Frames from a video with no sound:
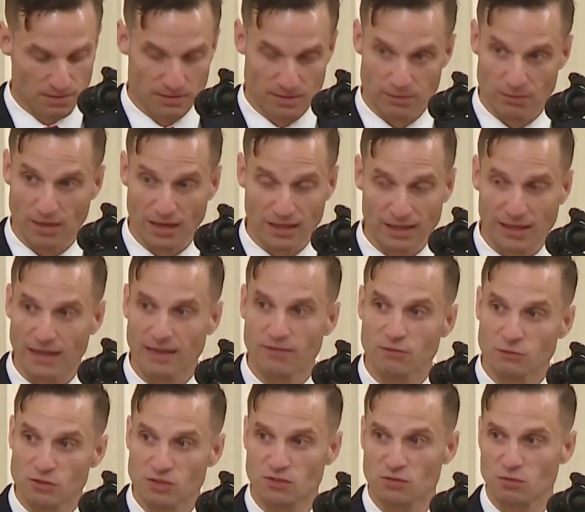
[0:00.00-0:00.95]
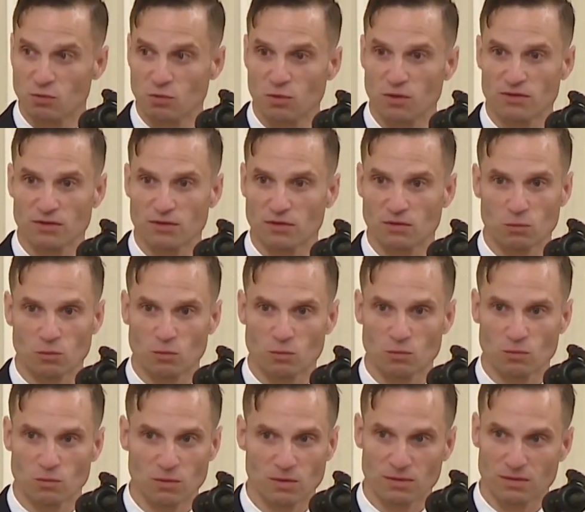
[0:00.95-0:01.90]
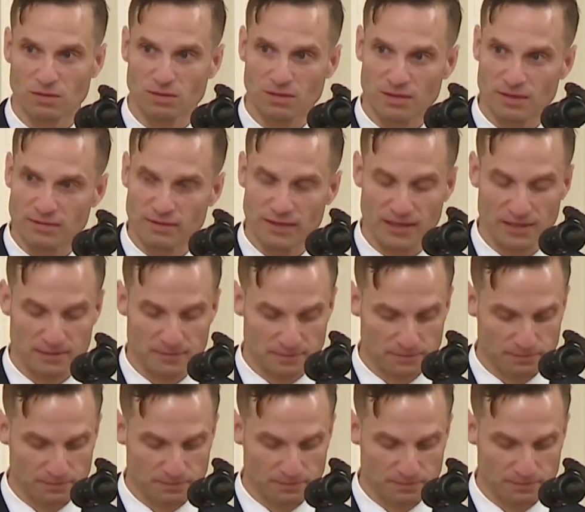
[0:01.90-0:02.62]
that my life just wasn't worth living.